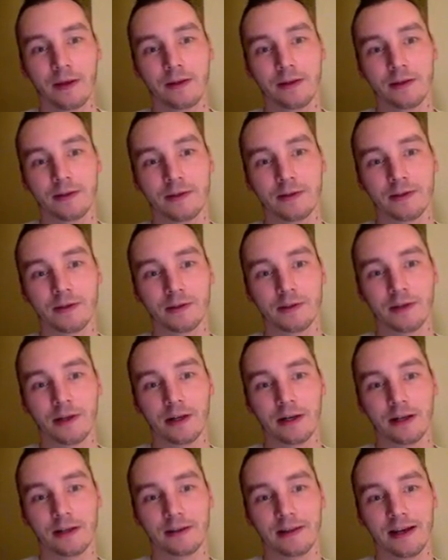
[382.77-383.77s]
So something
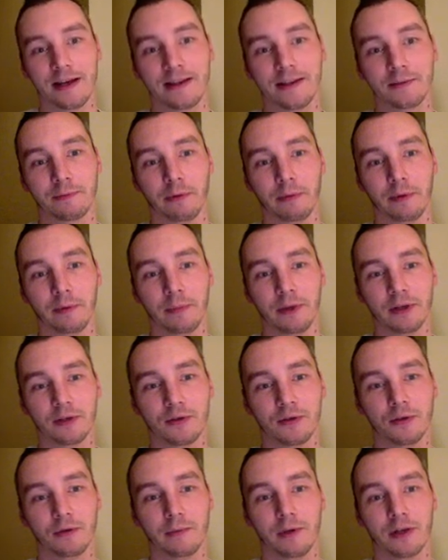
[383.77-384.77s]
like that. That's probably a bit
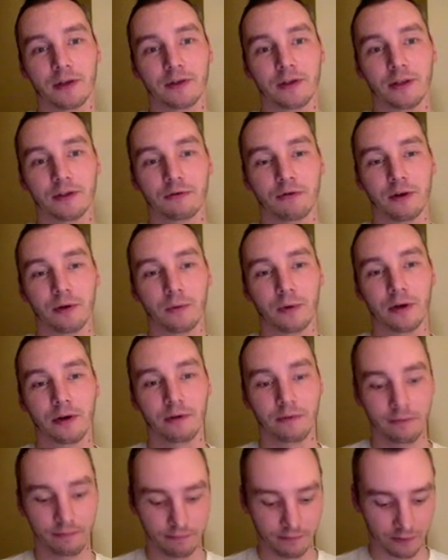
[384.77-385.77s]
too much. Let's try 1
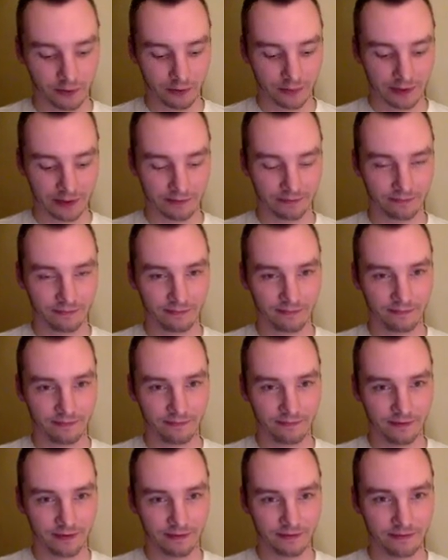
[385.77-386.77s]
divided by
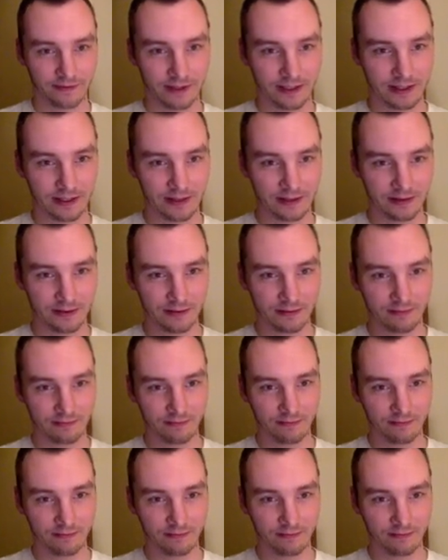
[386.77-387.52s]
15.